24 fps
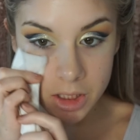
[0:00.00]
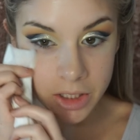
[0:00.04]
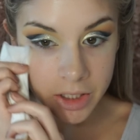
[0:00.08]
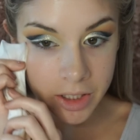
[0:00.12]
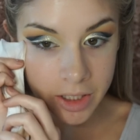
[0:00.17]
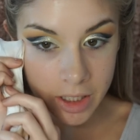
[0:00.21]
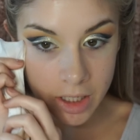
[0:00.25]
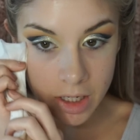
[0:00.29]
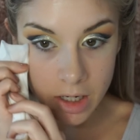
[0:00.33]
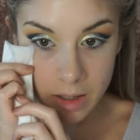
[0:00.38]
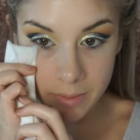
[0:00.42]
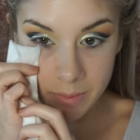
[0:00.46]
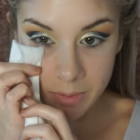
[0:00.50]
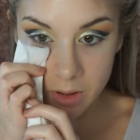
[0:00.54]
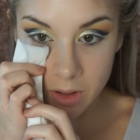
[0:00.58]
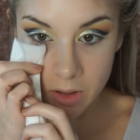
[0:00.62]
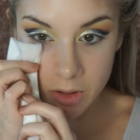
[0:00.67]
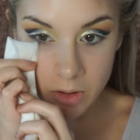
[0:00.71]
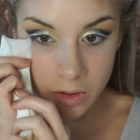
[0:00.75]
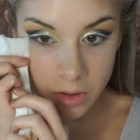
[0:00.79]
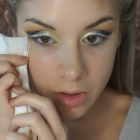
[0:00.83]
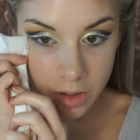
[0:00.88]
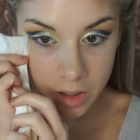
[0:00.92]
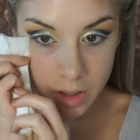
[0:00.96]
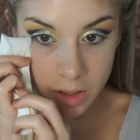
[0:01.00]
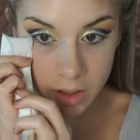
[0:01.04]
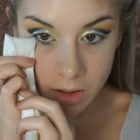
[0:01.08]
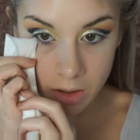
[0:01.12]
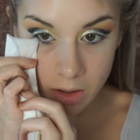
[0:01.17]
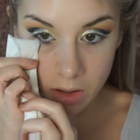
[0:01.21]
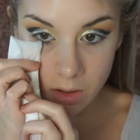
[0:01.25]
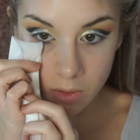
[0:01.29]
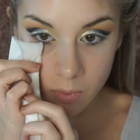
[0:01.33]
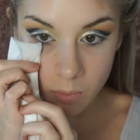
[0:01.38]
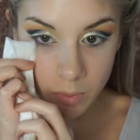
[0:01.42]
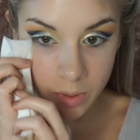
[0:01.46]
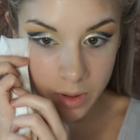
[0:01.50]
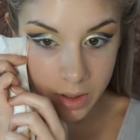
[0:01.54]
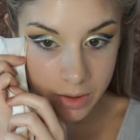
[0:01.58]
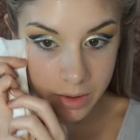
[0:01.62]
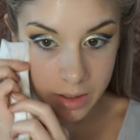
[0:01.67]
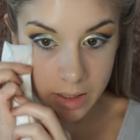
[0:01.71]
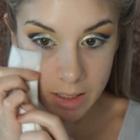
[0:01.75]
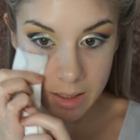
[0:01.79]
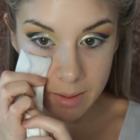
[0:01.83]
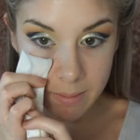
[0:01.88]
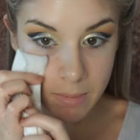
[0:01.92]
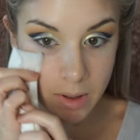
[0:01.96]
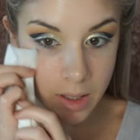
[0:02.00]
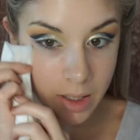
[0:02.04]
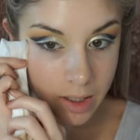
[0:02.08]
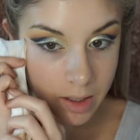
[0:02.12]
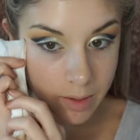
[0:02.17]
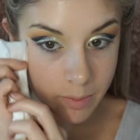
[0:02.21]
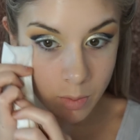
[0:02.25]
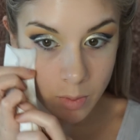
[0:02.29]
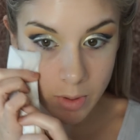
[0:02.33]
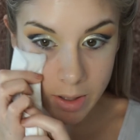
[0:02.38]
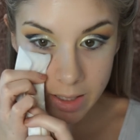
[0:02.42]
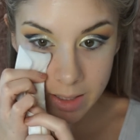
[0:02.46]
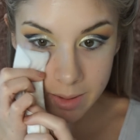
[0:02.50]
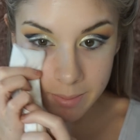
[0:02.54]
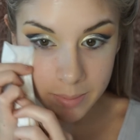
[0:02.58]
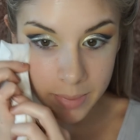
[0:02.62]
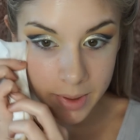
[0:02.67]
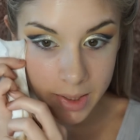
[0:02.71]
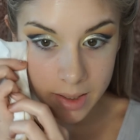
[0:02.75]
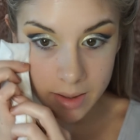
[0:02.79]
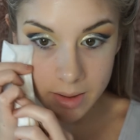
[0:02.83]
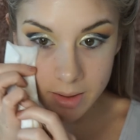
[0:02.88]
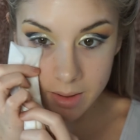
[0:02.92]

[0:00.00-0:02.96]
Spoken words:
cleaning up under here with a makeup wipe.